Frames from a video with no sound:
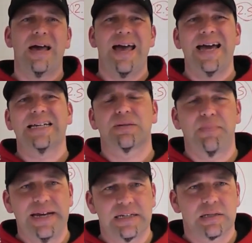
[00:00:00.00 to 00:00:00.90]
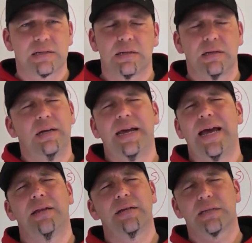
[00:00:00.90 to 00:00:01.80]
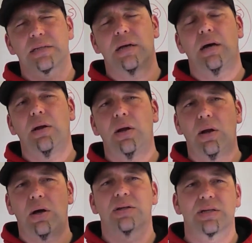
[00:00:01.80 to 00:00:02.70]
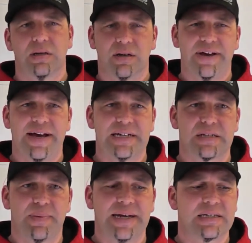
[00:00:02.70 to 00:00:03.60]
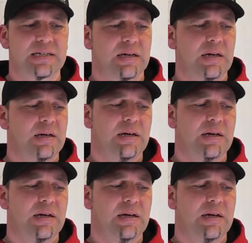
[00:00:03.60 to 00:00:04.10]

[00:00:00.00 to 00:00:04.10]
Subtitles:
airspace. Again, there's a lot of airspace.